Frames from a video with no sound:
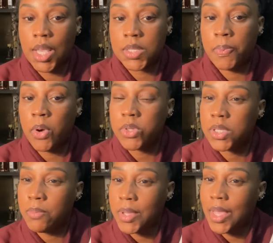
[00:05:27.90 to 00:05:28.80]
supposed
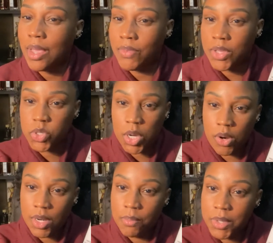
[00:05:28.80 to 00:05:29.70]
to be heavy in
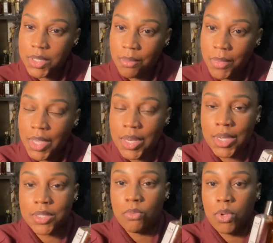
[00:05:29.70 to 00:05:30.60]
chocolate, but to me it
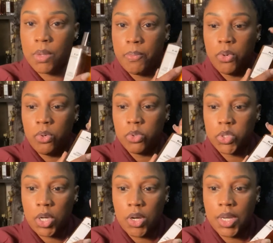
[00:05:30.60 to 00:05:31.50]
doesn't really pull
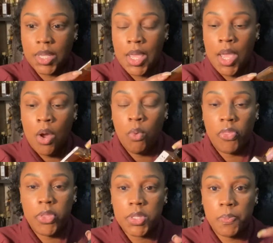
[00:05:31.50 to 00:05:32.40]
chocolate.
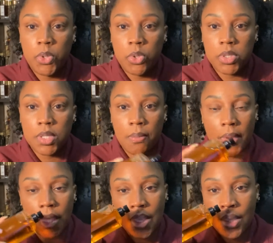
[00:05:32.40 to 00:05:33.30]
What this pulls to
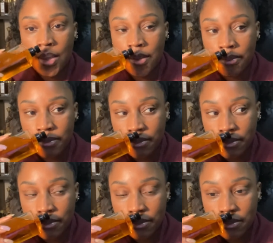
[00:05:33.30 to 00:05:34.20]
me
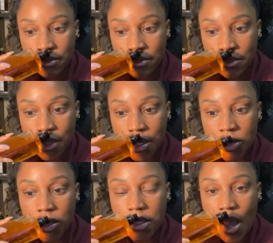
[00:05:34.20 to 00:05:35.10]
is
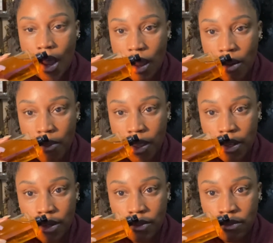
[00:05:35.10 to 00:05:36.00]
just
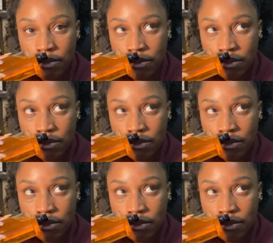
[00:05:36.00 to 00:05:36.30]
almond,